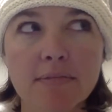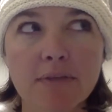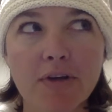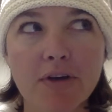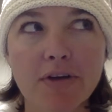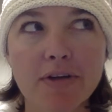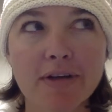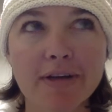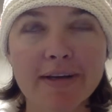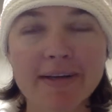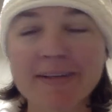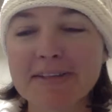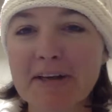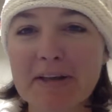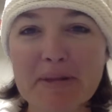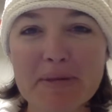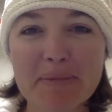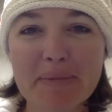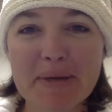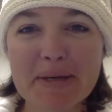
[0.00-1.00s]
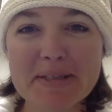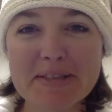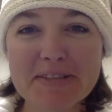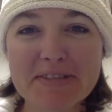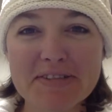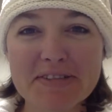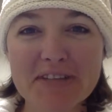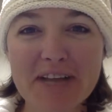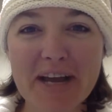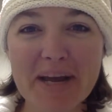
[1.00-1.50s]
Good thing it's not the pants
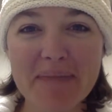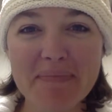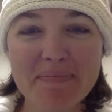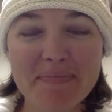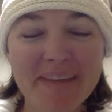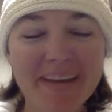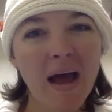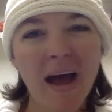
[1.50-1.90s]
of shame.